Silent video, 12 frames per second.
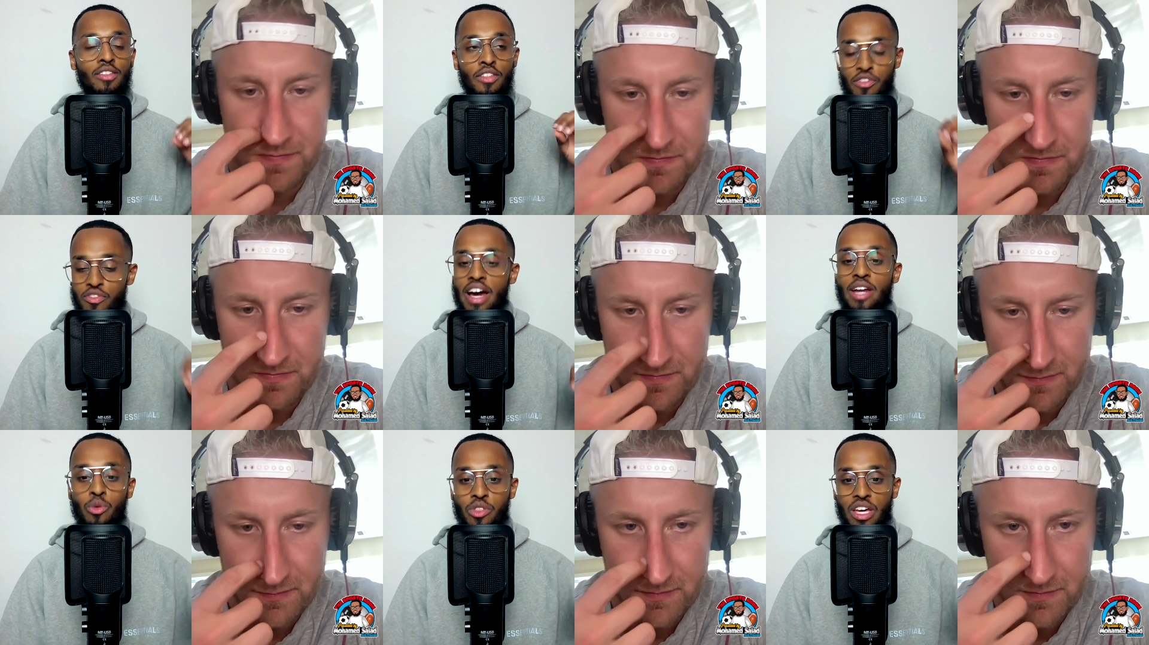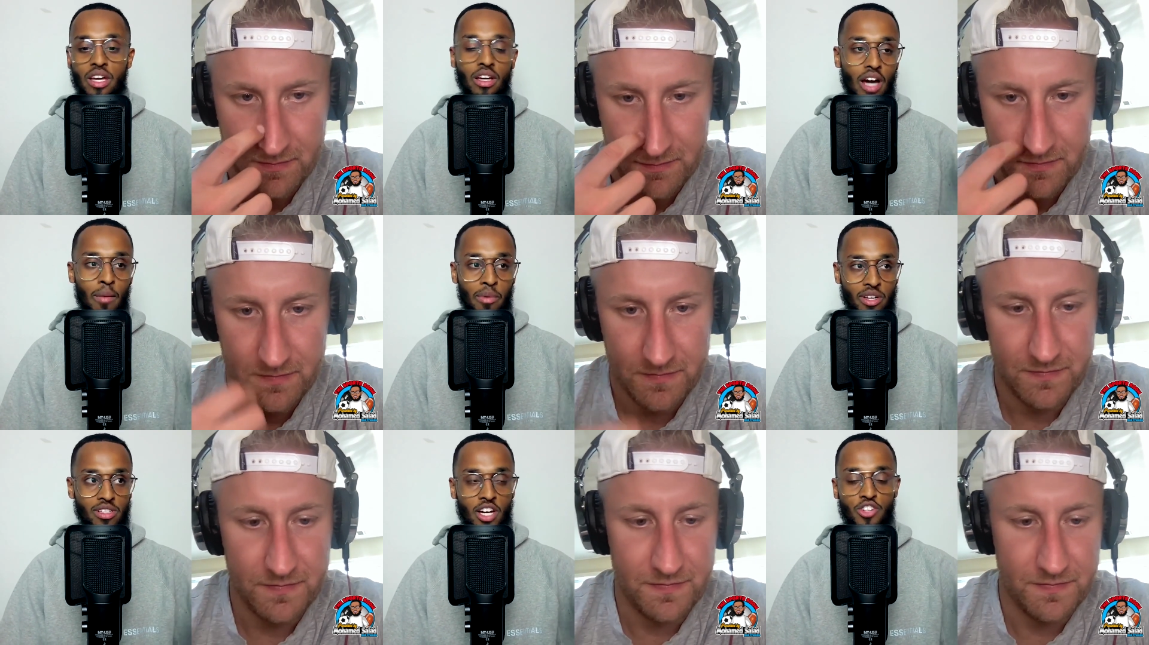Speaker 1: The final thing I'm
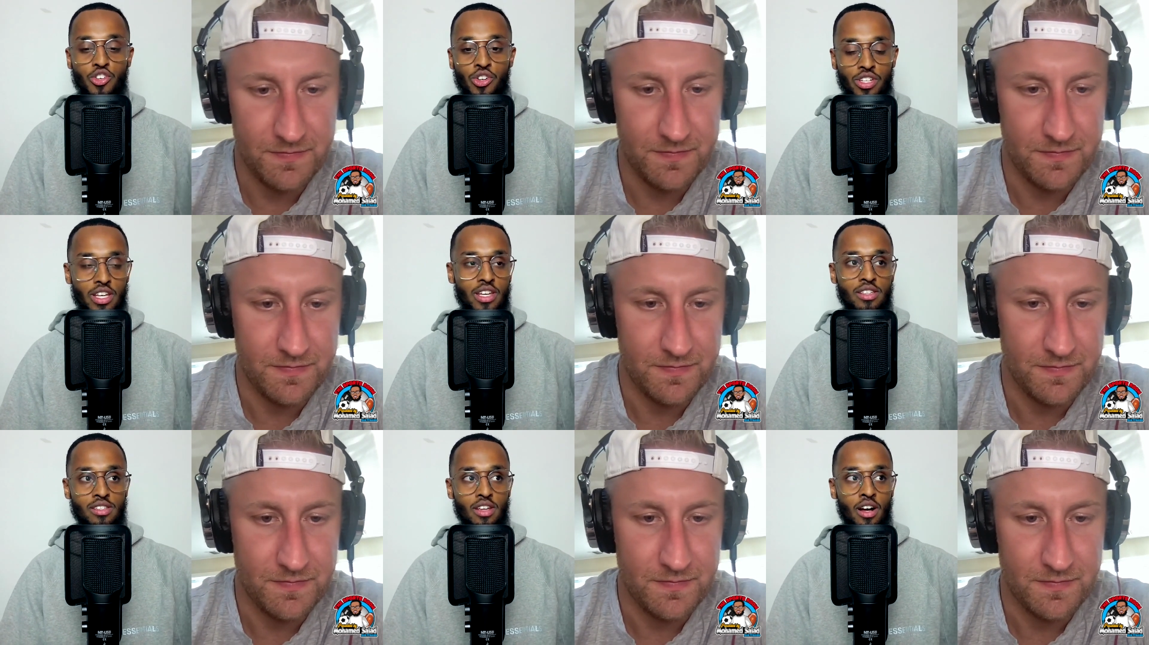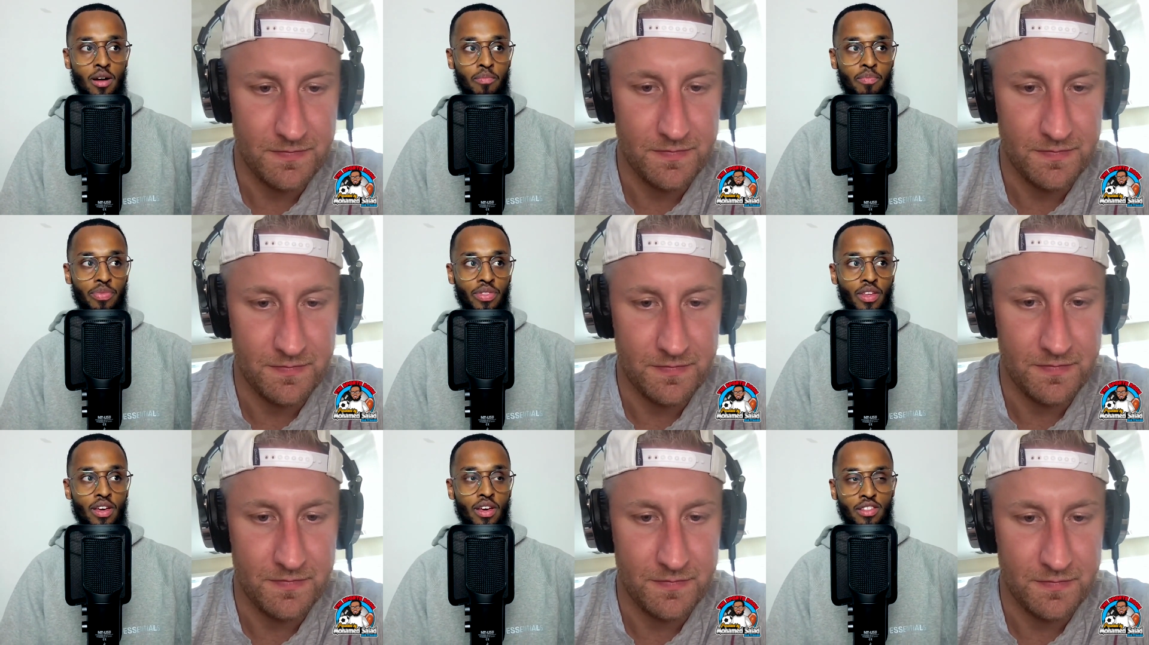going to touch on is um,
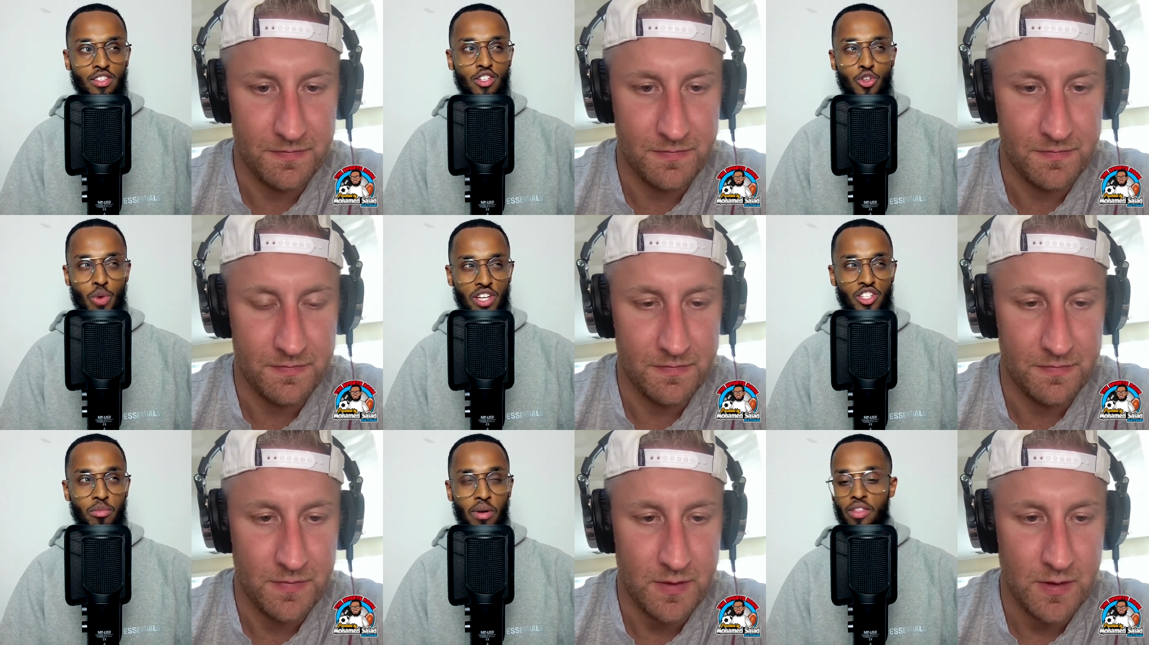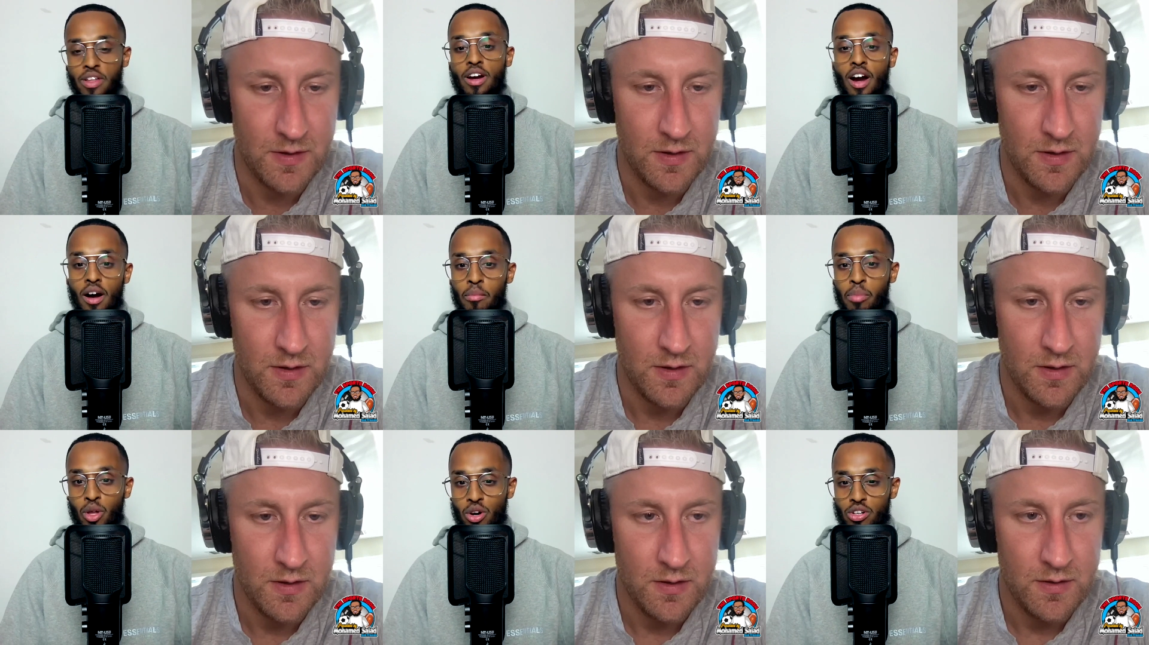the situation about the cut
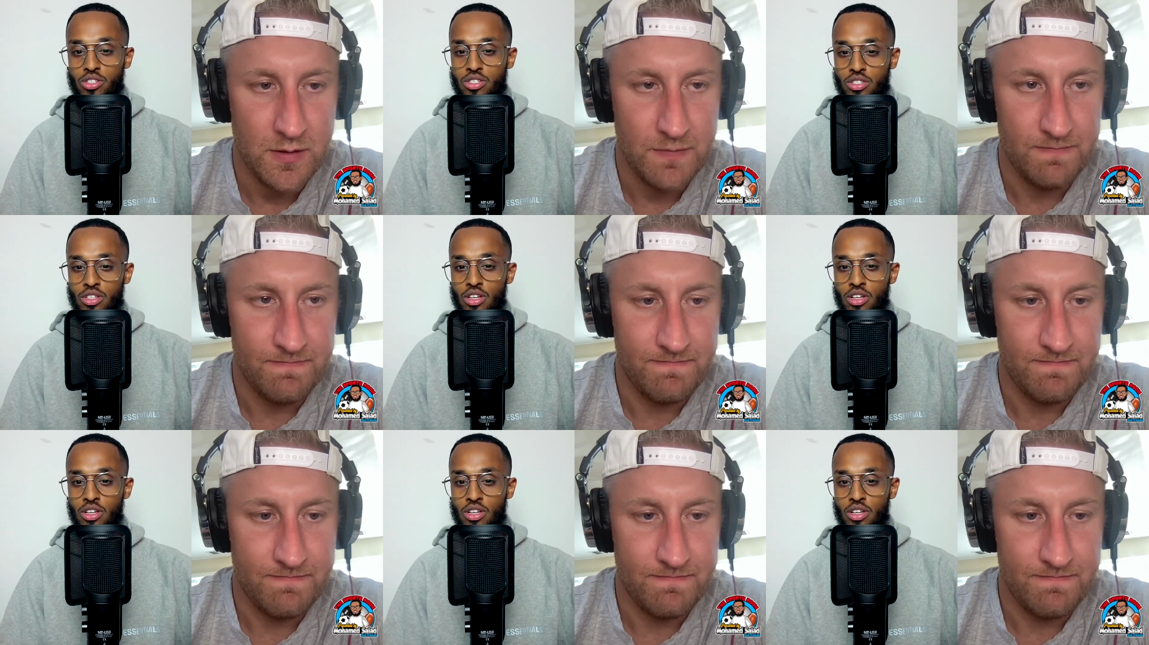blocks